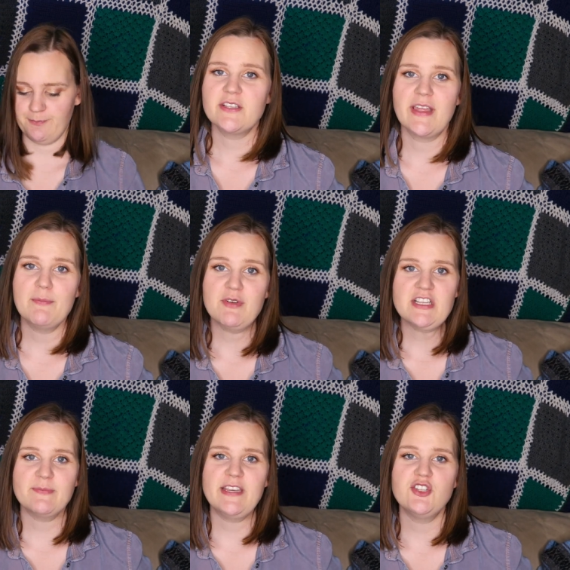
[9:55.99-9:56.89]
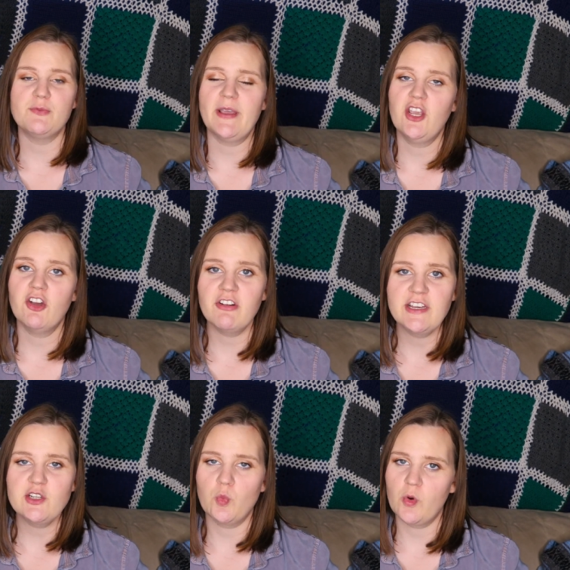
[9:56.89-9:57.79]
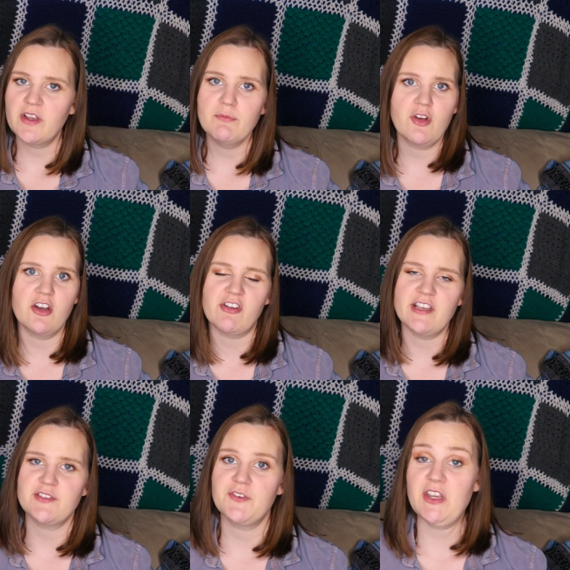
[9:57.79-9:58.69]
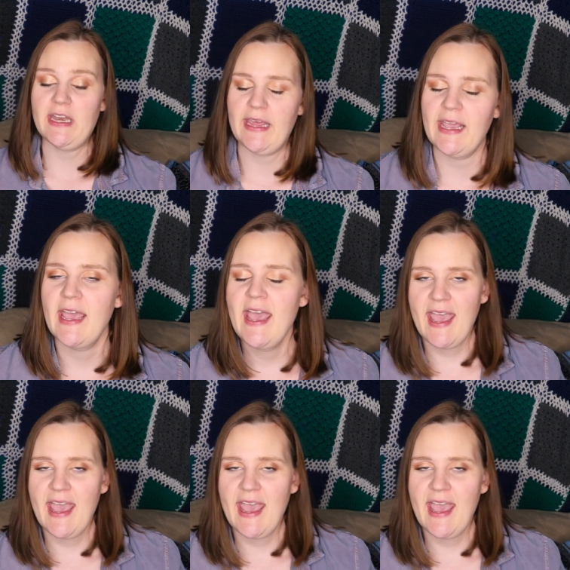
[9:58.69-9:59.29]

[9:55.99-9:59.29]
So that brings me to my current work in progress for knitting